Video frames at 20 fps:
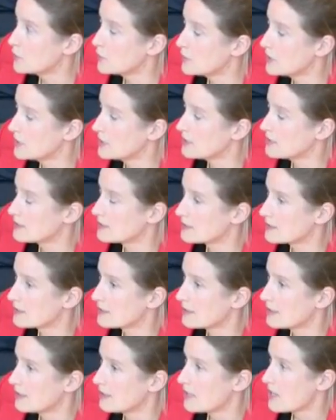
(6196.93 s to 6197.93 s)
who is
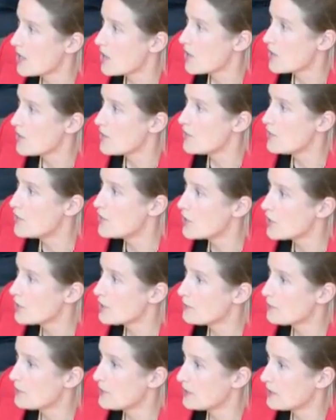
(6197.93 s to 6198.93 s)

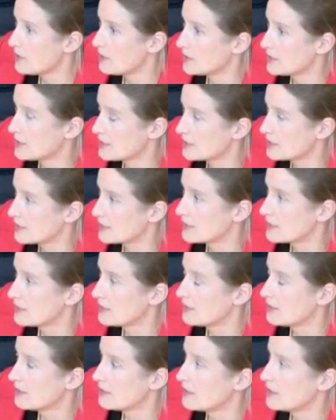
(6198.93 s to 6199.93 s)
the person
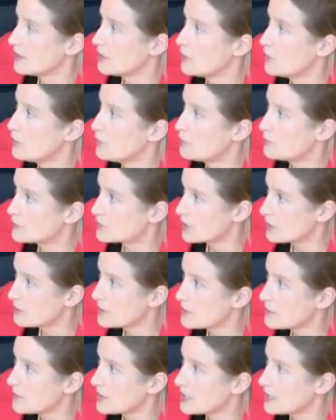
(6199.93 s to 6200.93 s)
who
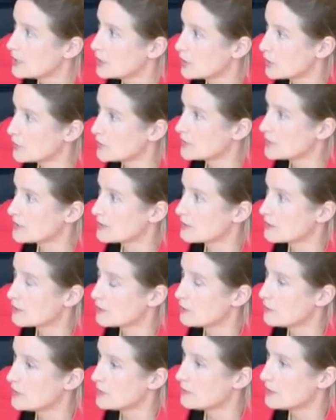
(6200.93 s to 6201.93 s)
probably knows the
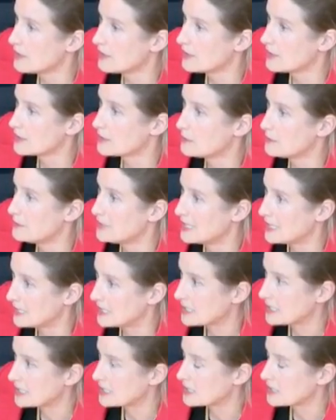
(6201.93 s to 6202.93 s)
Krümmel plant
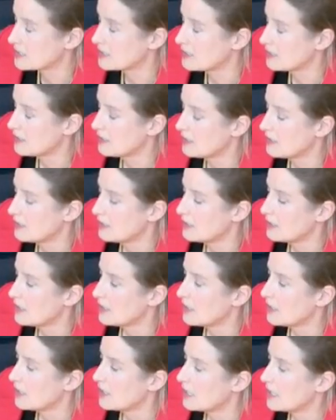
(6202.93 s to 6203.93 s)
best,
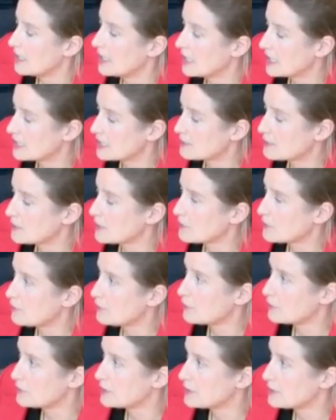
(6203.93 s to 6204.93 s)
an expert
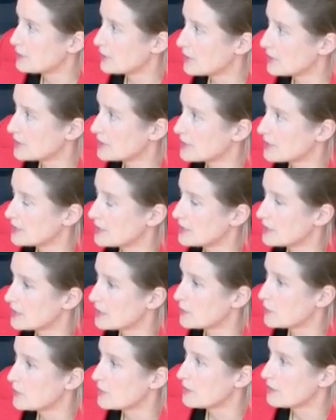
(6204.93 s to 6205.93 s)
for respondent
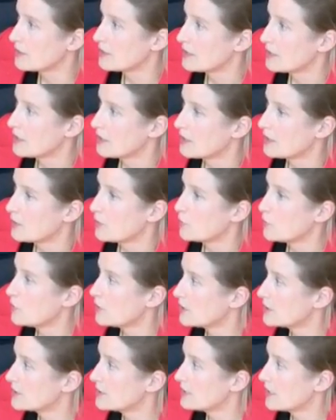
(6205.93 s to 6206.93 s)

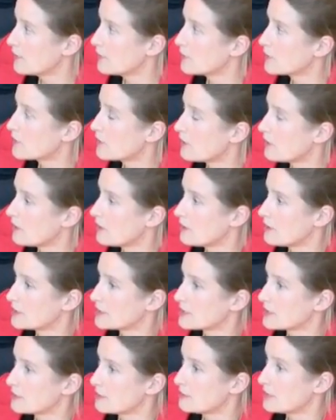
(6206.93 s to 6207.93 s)
was never
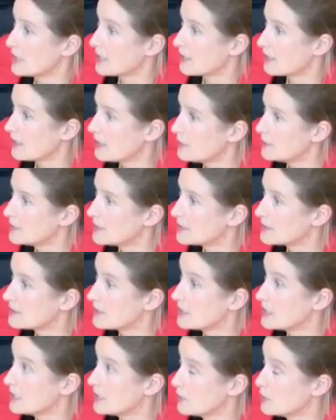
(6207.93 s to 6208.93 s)
called by claimants.
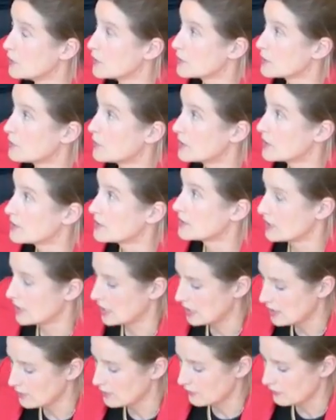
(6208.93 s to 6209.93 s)
They did not want
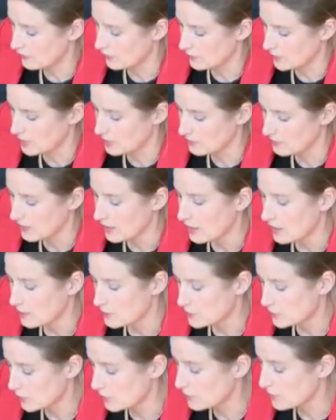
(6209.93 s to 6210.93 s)
to hear from him,
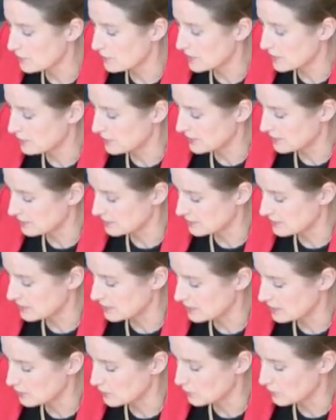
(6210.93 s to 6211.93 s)
probably because they